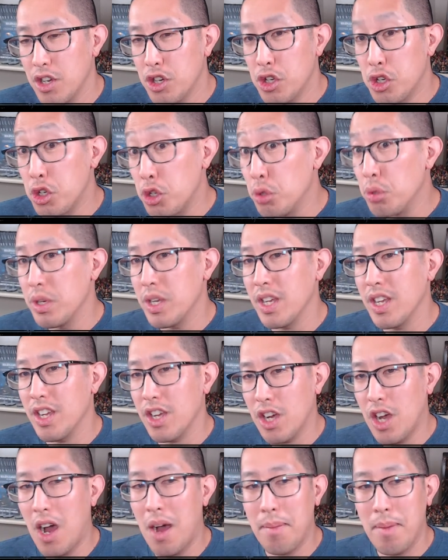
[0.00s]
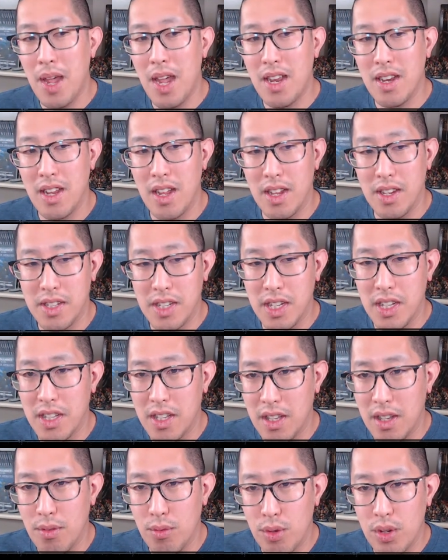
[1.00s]
shooting in combat as he
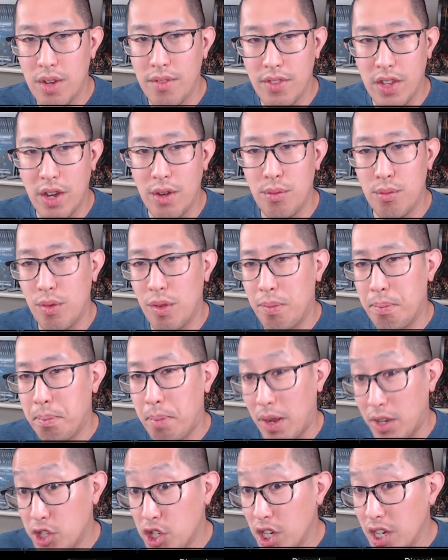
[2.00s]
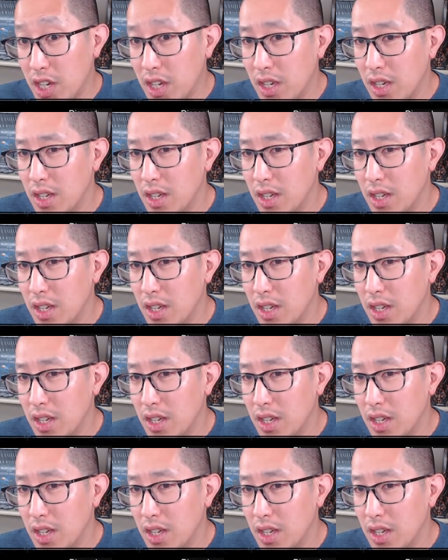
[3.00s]
would have done with punching.